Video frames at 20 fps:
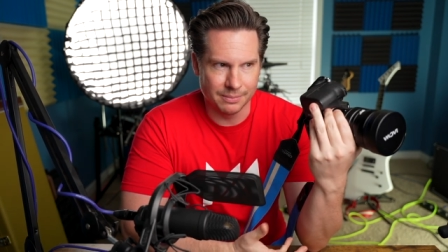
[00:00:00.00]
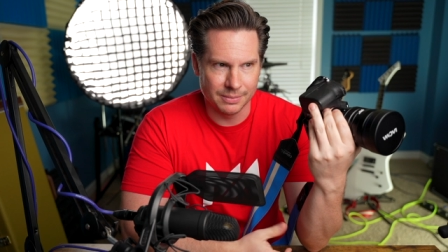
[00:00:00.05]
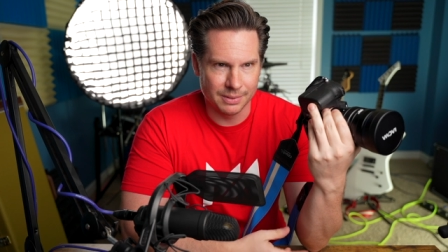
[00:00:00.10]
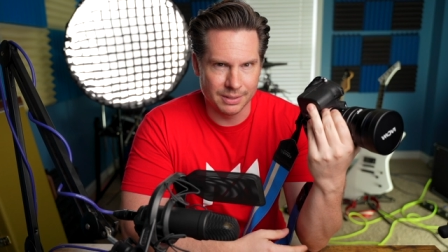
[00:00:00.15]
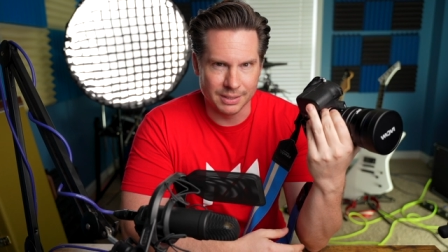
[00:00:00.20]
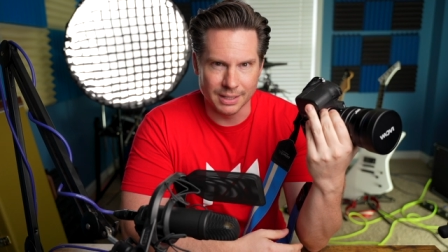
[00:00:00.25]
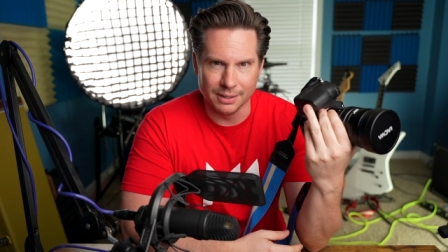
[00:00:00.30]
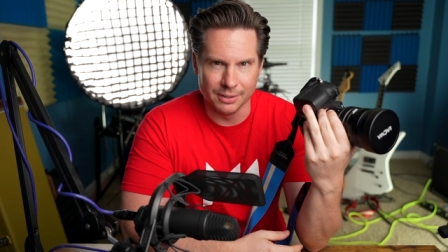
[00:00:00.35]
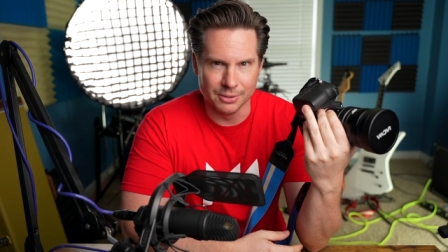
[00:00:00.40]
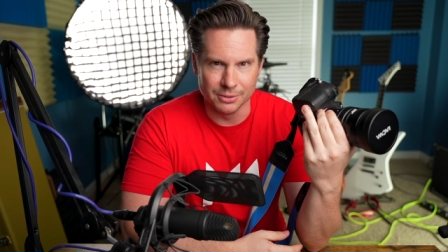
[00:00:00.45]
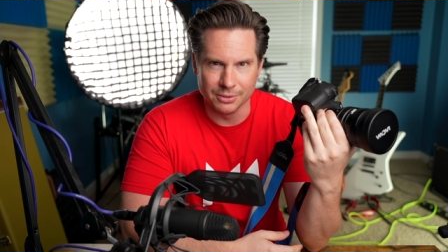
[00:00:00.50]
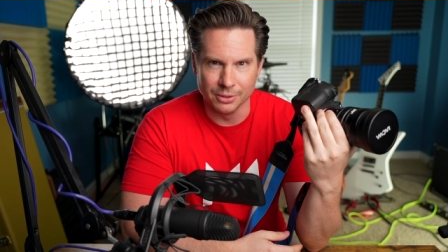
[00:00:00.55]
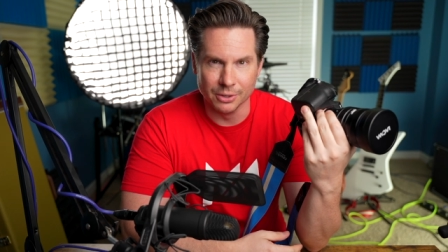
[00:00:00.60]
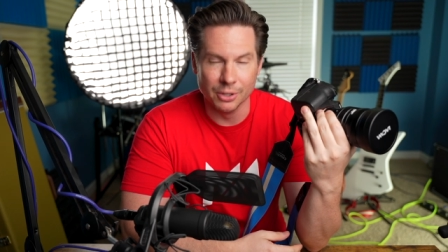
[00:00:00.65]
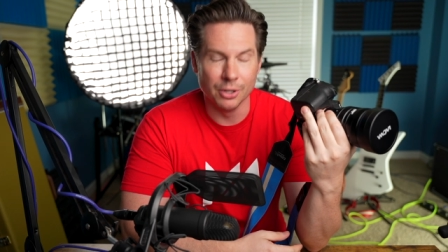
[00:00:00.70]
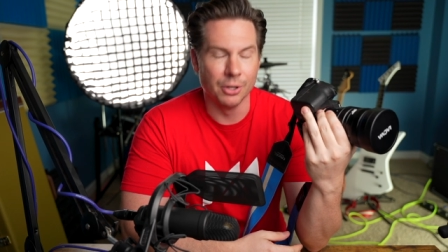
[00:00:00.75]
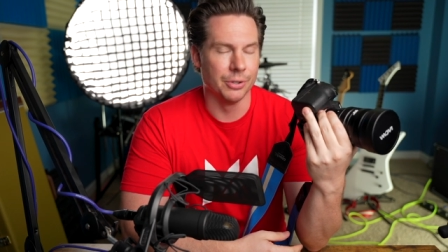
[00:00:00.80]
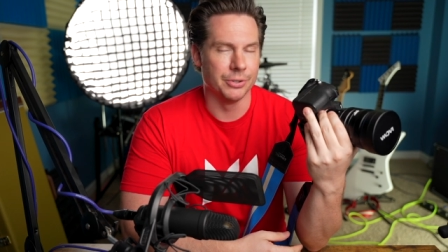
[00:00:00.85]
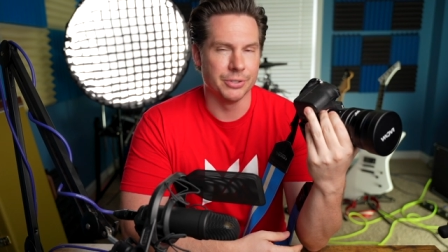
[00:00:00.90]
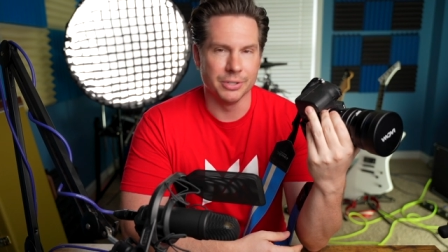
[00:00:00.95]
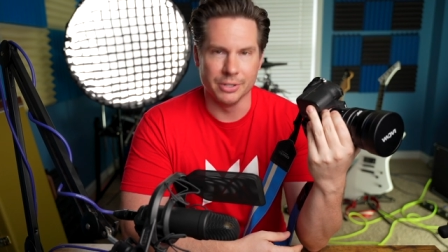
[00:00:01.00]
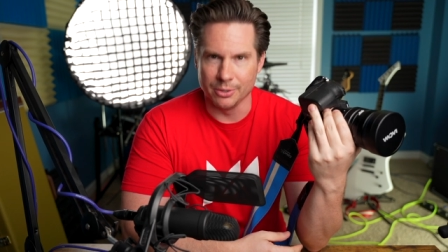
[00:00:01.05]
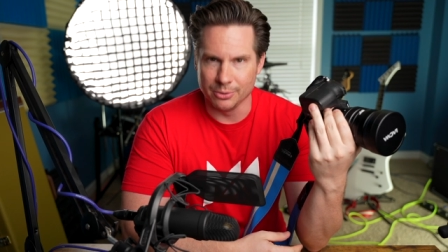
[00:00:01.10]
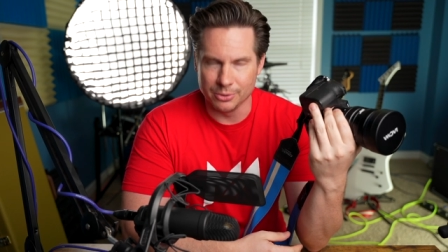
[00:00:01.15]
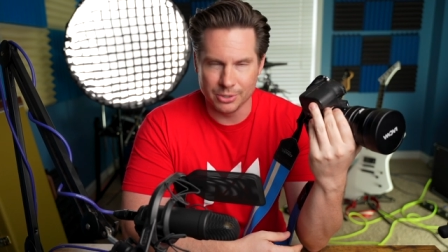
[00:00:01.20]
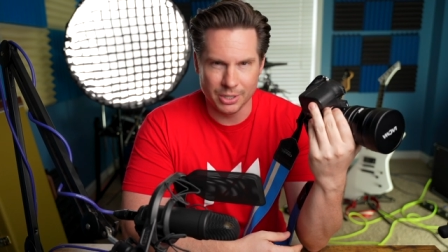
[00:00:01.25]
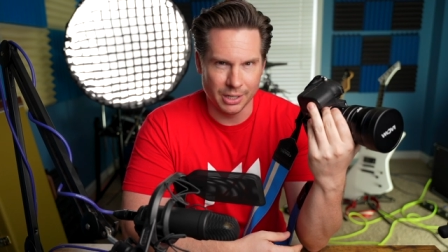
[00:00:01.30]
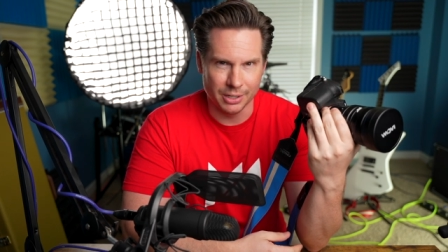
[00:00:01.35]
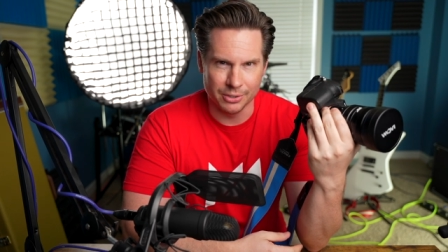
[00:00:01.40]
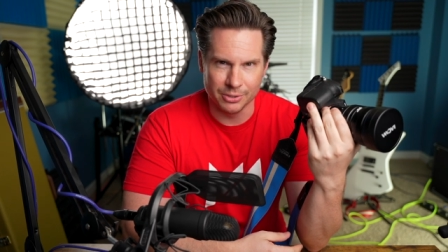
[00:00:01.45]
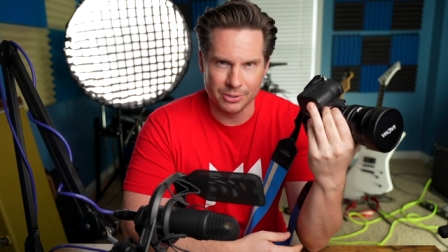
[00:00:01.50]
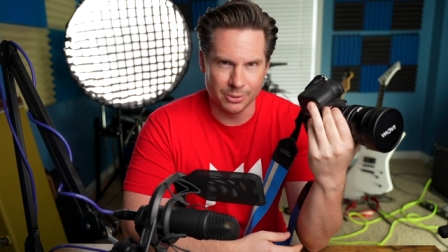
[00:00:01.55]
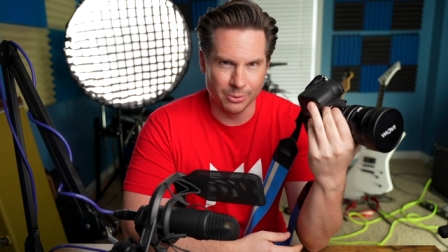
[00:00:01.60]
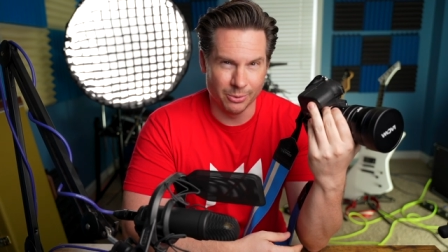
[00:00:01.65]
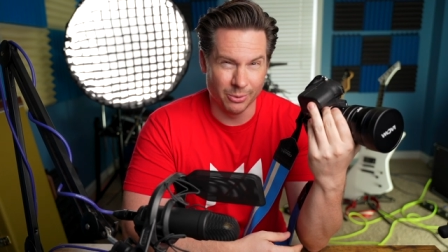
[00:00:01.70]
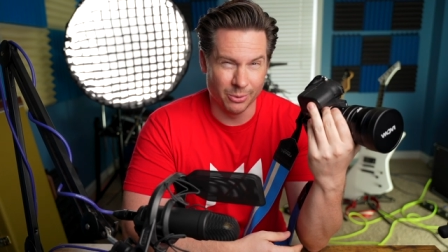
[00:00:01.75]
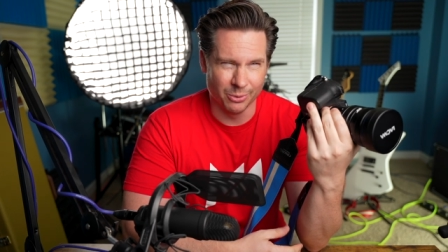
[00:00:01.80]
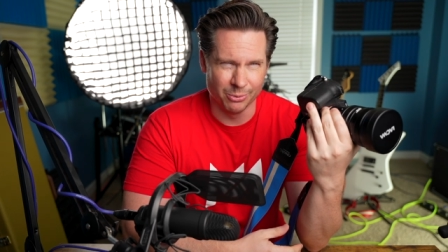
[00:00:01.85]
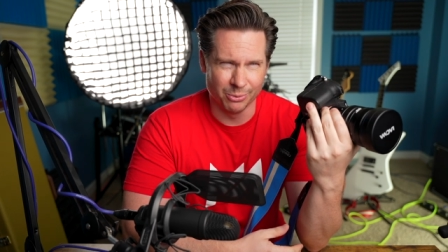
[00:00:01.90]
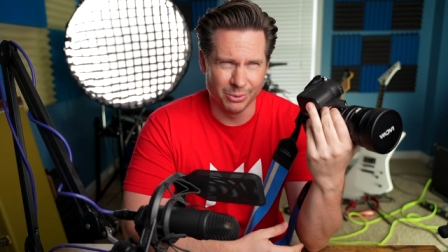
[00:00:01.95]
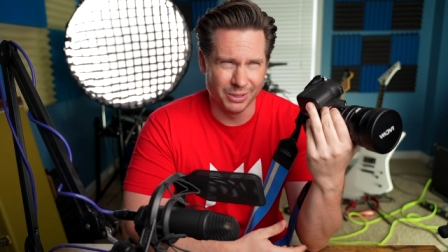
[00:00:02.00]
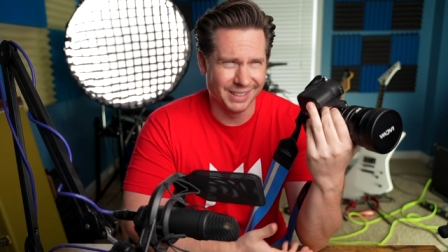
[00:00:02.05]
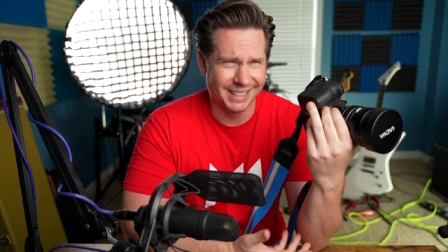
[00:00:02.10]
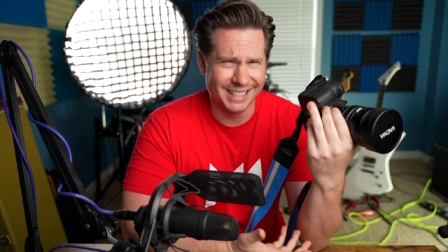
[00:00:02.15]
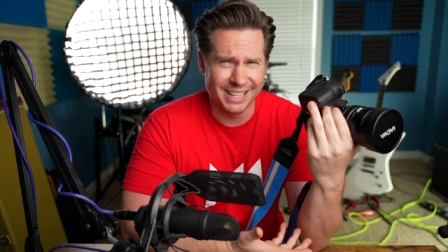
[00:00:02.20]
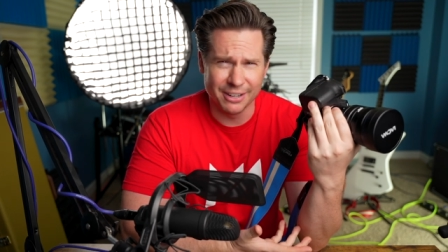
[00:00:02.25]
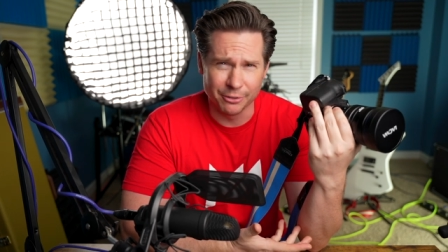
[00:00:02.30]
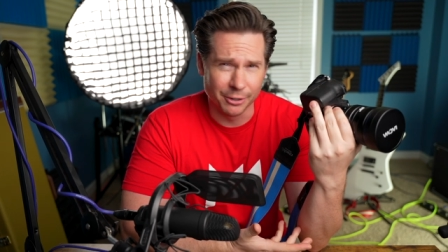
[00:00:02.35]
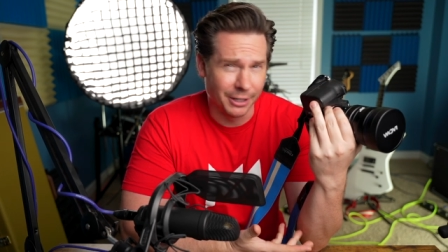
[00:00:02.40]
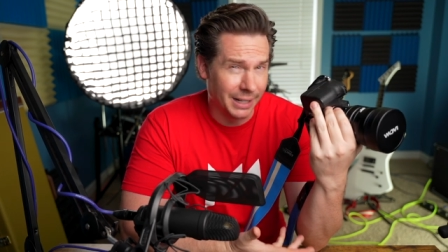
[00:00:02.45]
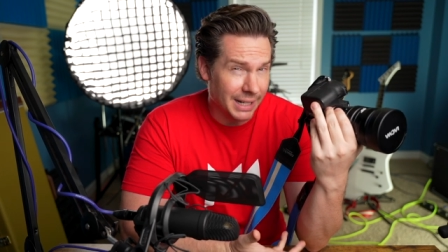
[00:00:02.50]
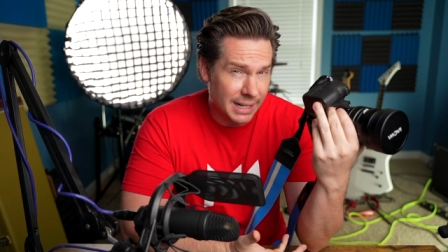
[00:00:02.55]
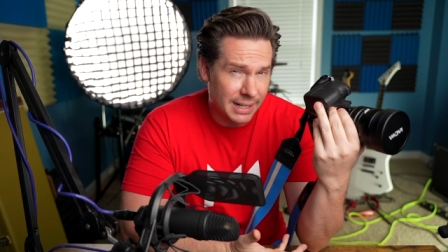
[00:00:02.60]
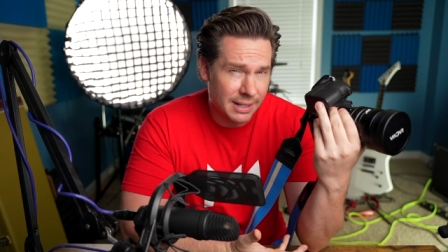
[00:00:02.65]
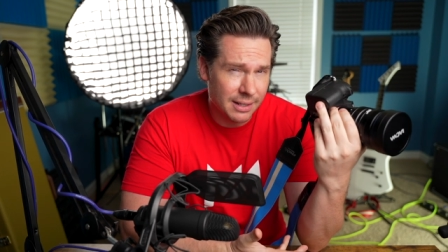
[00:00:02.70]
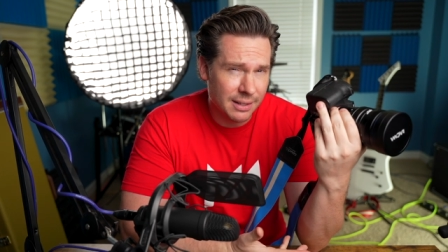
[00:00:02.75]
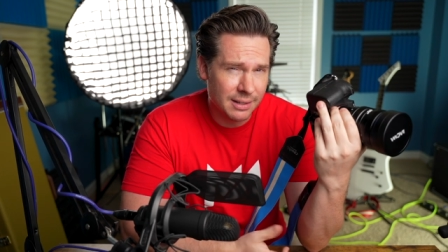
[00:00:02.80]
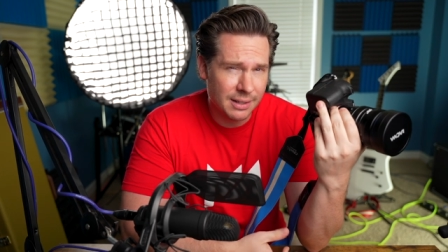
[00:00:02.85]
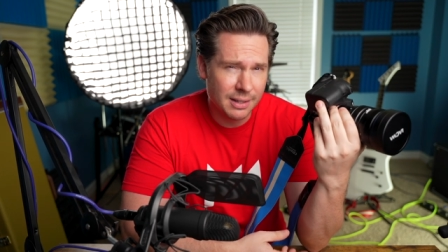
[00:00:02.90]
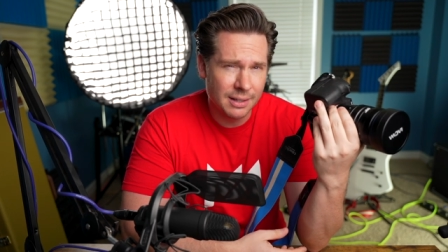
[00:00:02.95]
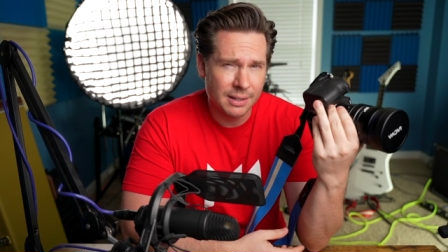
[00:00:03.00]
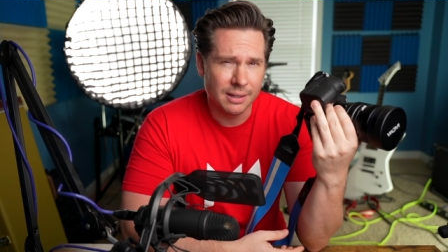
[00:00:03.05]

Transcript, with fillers: say there's little to no chance you will really ever need